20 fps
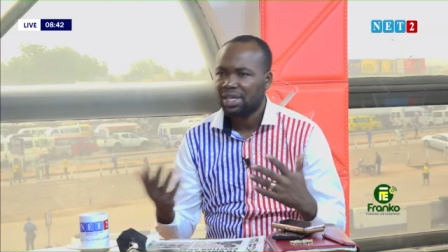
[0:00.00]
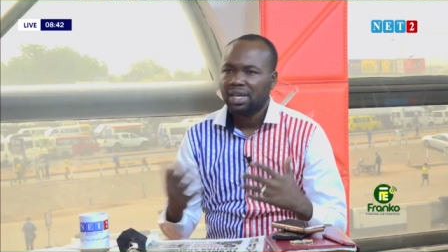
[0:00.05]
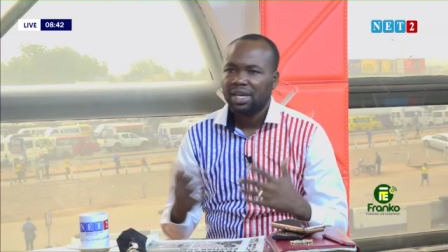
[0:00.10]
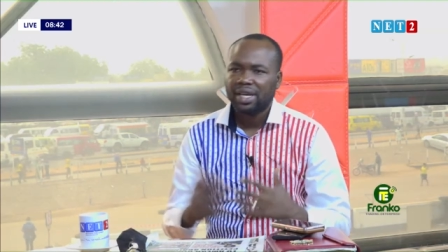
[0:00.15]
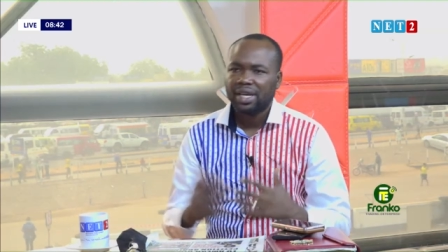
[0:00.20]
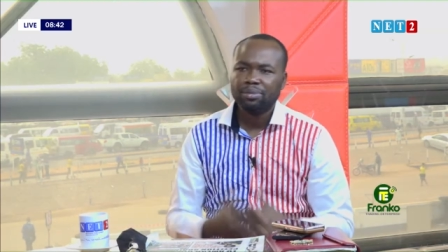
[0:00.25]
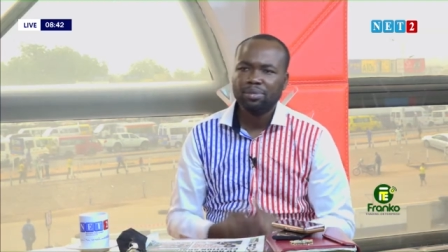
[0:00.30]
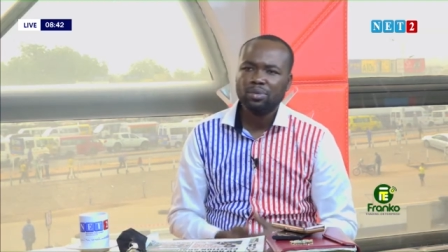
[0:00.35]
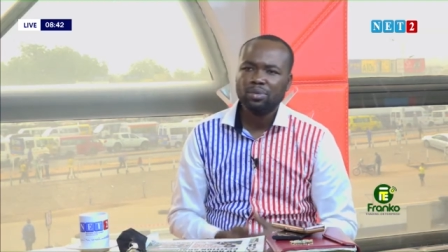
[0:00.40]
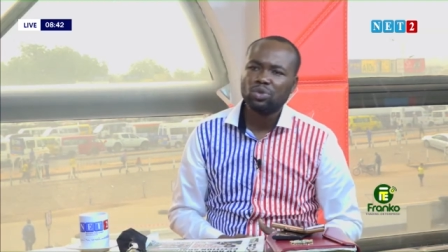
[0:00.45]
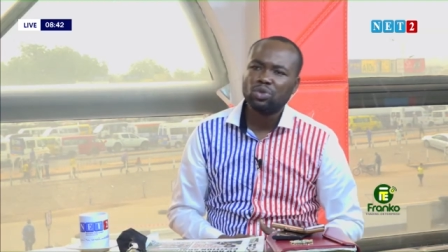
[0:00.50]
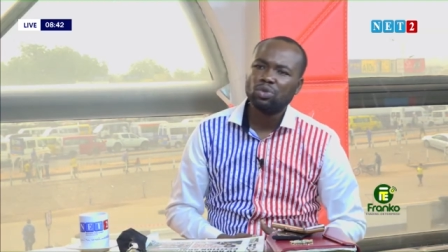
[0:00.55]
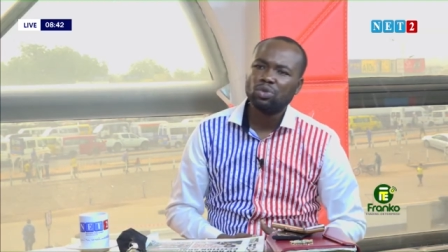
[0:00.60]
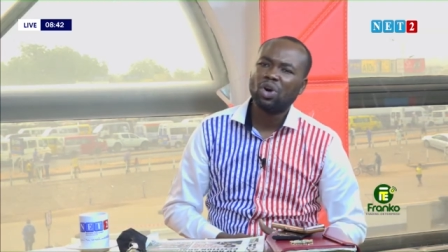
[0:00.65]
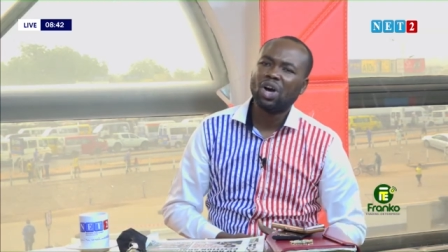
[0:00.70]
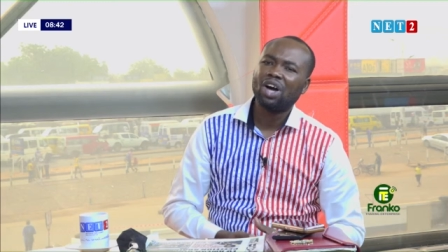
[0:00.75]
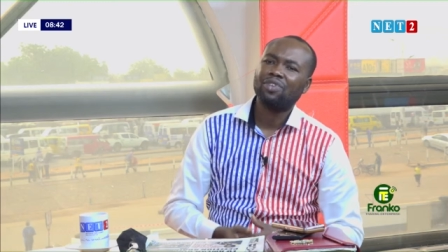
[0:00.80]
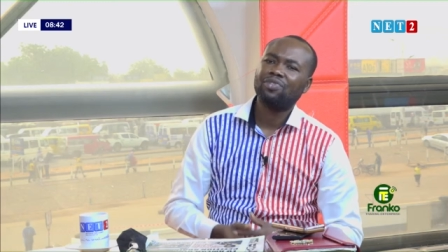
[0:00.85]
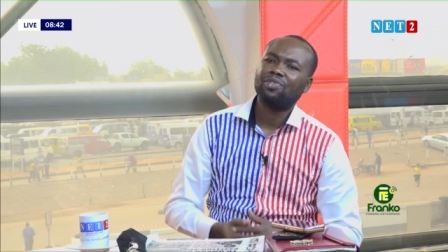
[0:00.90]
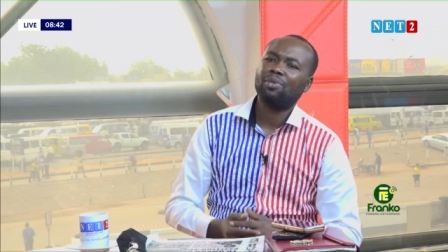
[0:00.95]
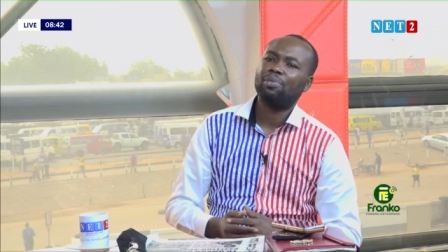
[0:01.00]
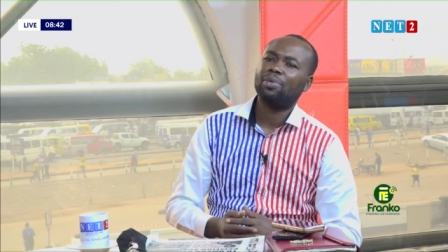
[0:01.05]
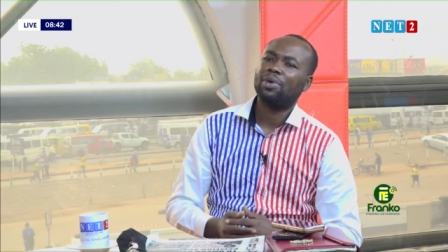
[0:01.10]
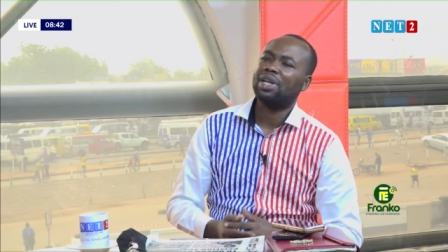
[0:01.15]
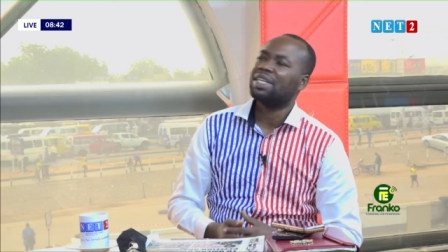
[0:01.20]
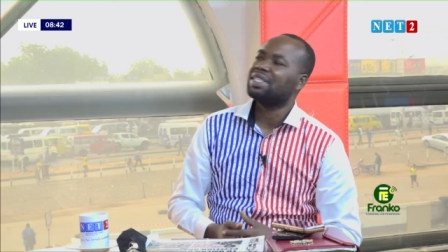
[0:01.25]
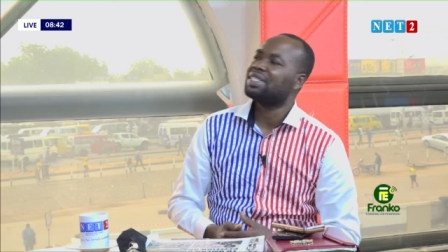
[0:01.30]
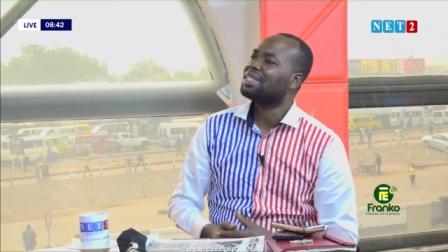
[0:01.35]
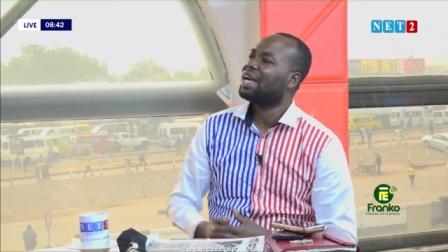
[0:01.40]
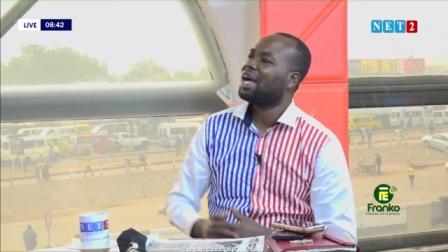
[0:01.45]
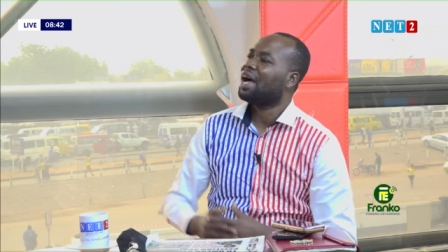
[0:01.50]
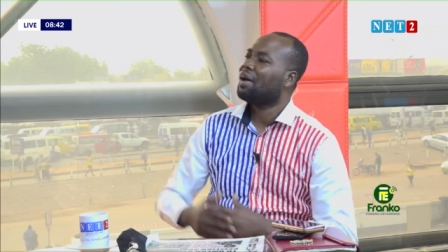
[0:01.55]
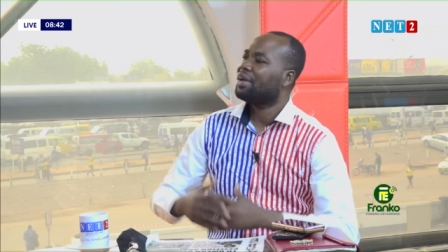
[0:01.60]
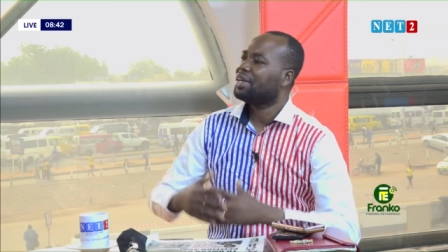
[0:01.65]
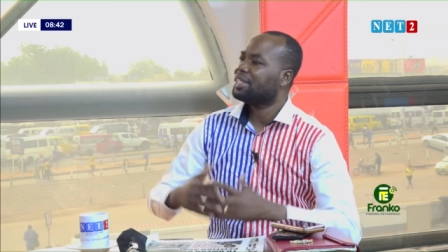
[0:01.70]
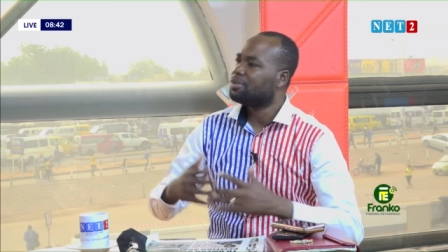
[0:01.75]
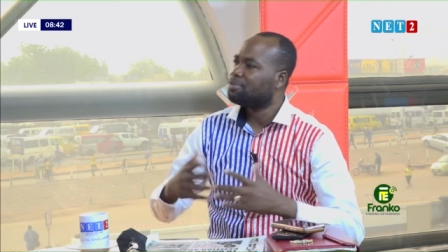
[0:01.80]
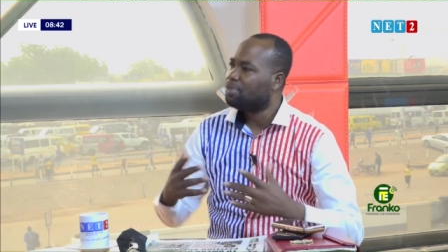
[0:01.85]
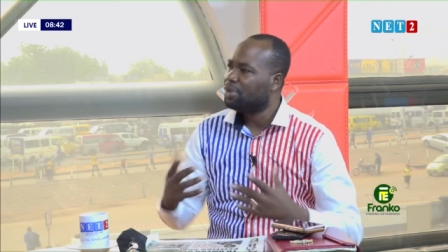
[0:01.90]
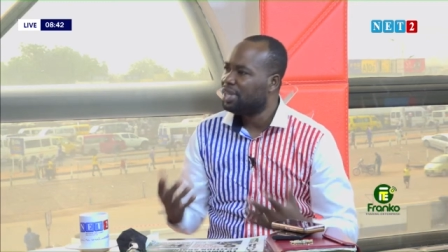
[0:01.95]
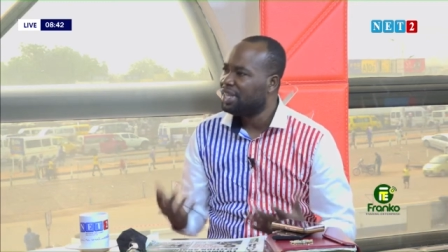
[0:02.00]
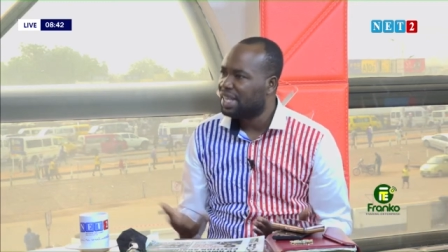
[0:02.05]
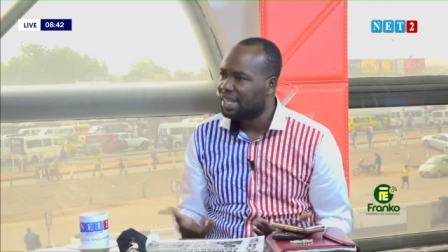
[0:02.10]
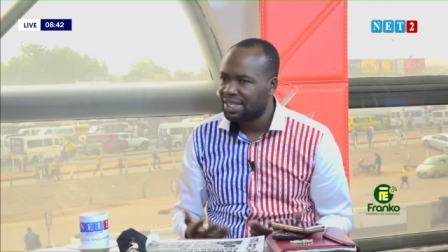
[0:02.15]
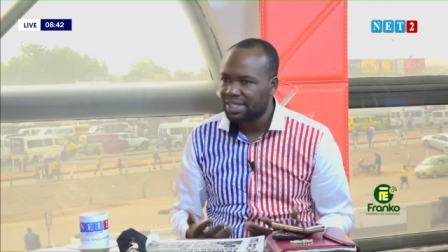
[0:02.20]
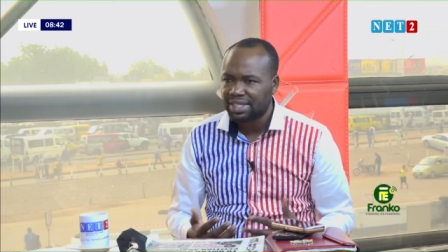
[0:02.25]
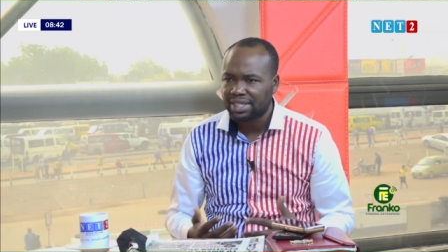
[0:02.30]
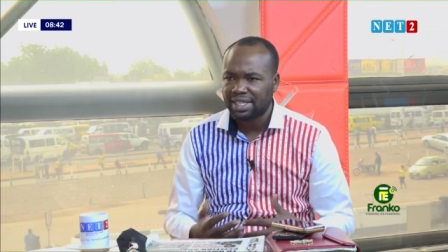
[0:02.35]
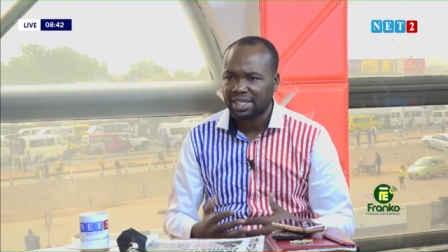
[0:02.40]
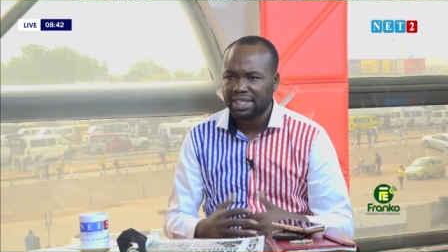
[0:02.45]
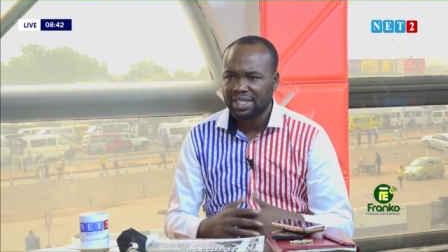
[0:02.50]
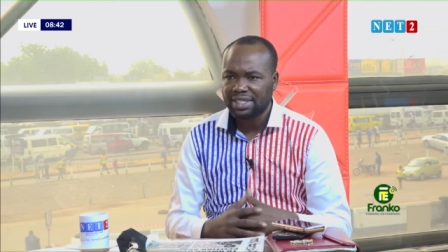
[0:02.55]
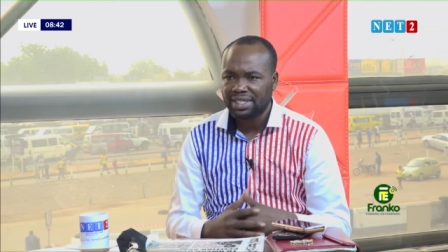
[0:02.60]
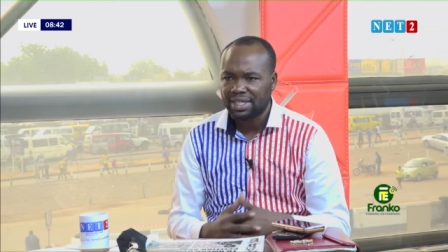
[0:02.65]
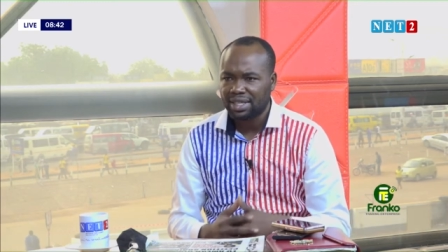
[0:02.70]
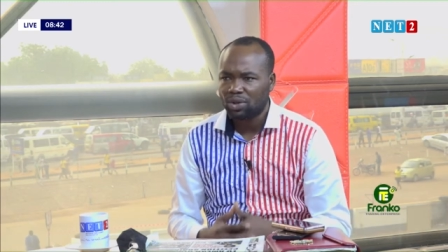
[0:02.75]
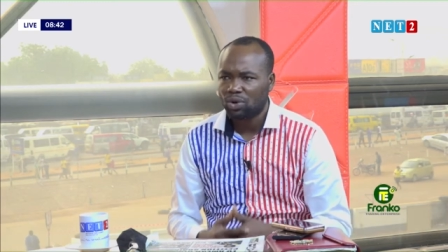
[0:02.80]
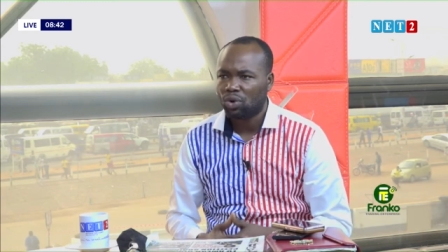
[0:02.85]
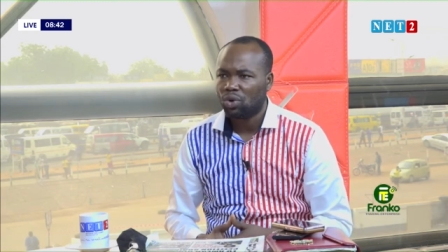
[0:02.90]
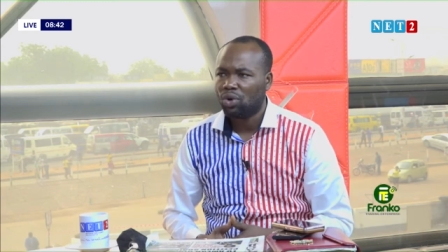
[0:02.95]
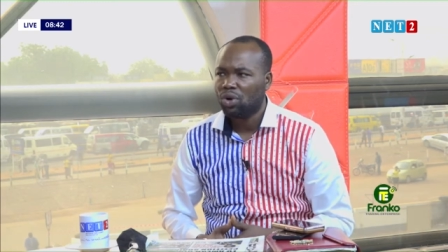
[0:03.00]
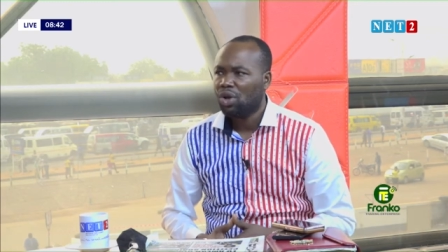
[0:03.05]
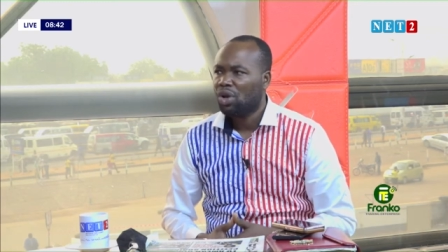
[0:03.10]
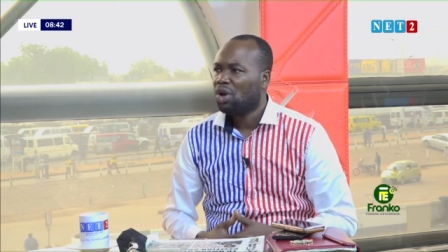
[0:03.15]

a bemoose who are for political expediency, you know.